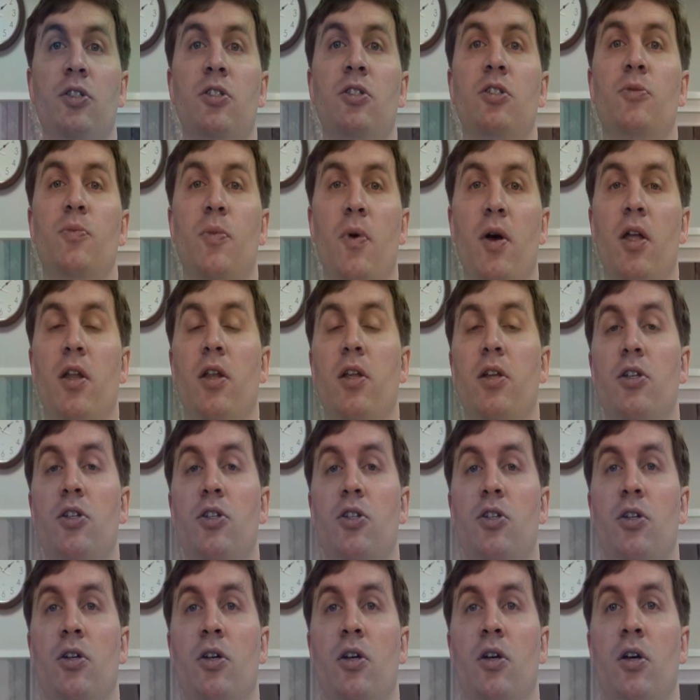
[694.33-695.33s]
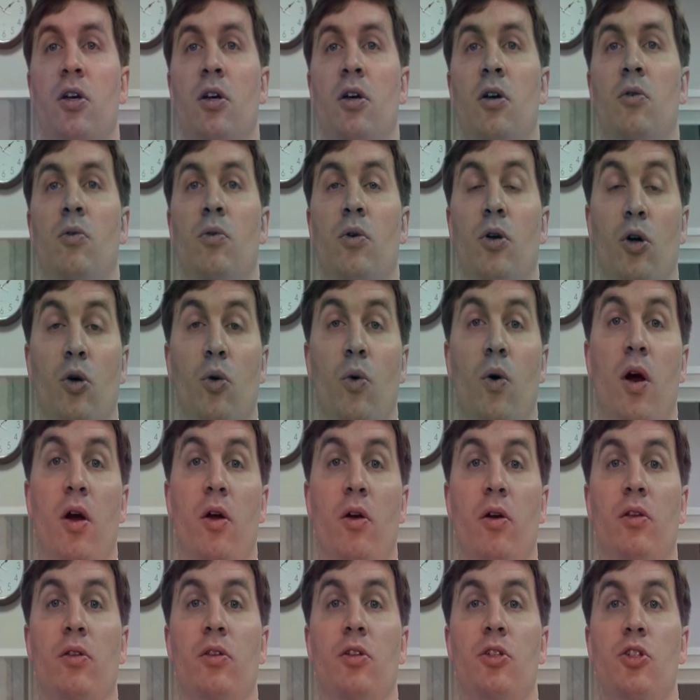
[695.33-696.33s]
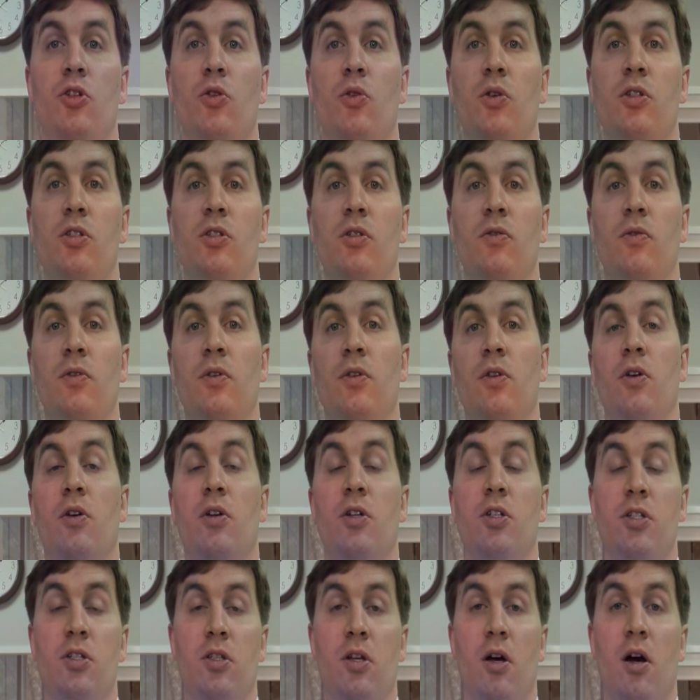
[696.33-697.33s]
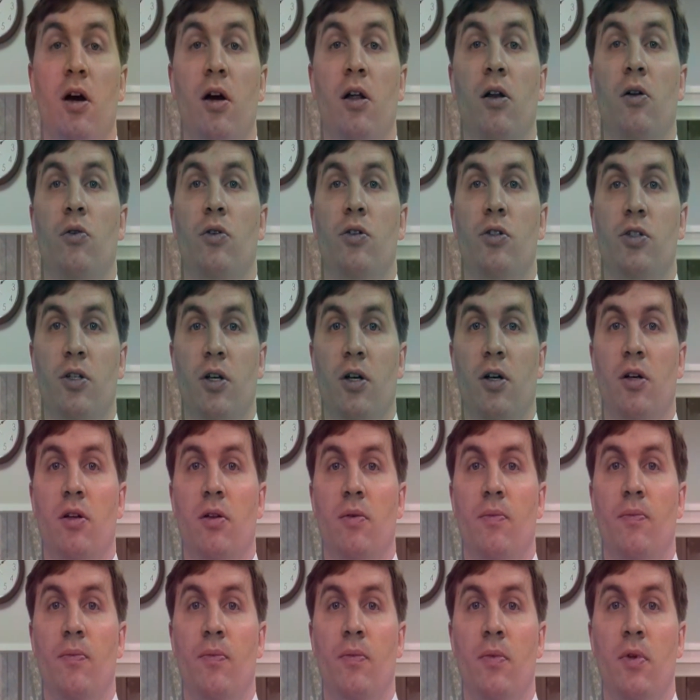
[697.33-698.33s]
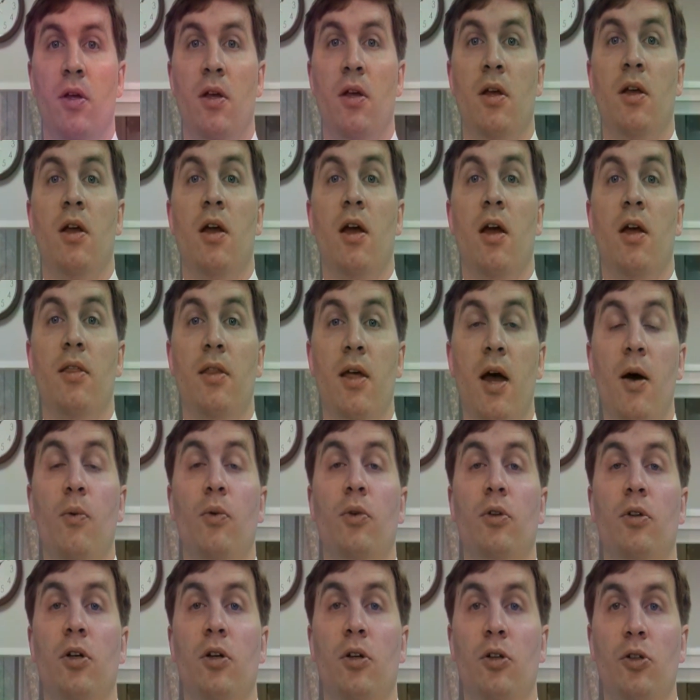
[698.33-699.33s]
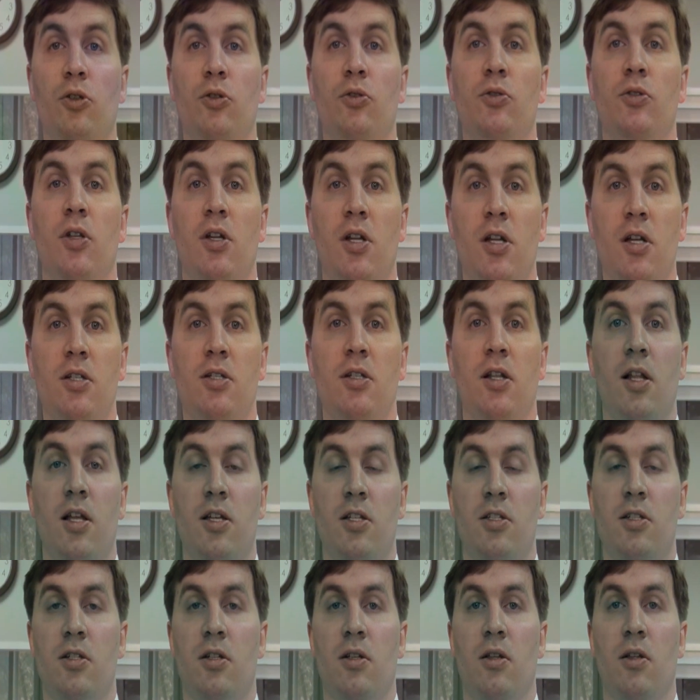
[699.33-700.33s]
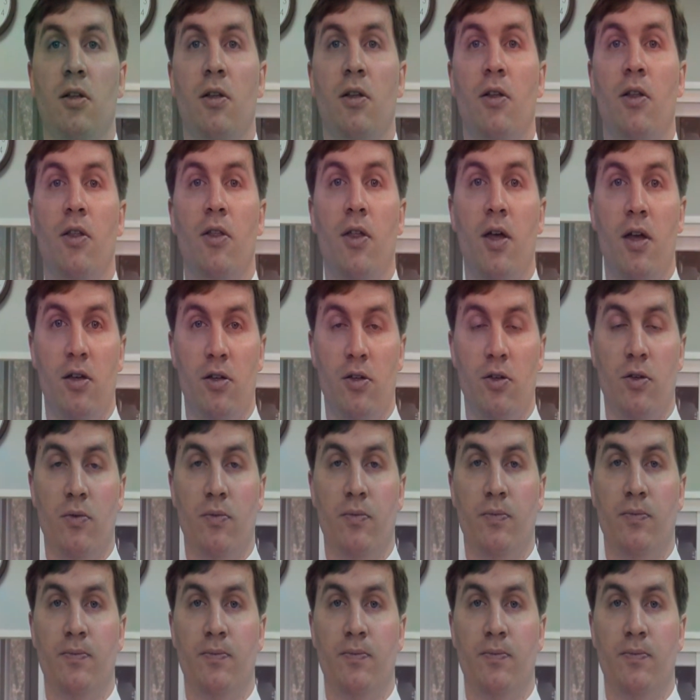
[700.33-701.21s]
in Spanish, requiring the choice of either estar or ser. And that will conclude today's lesson. Thank you.